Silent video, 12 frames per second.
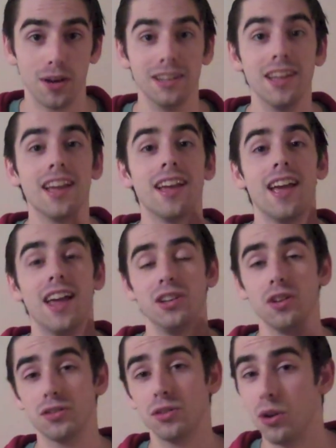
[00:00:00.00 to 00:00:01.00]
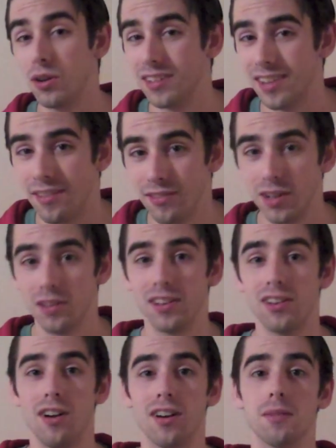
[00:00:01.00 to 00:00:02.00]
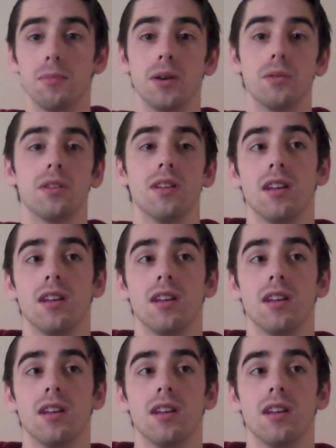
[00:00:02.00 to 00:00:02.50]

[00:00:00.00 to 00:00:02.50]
And you also notice in that video they talk about,